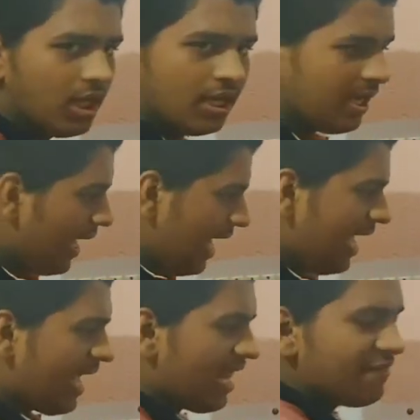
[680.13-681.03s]
a
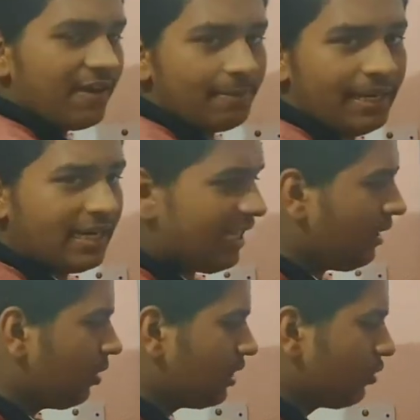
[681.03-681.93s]
alpha beta
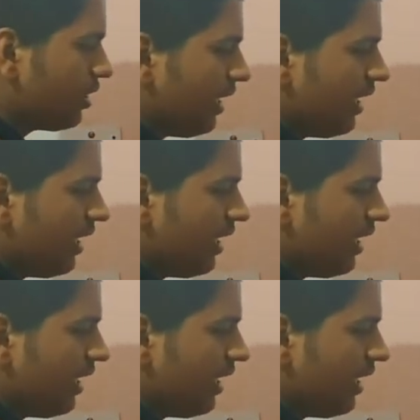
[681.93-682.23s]
equals to c,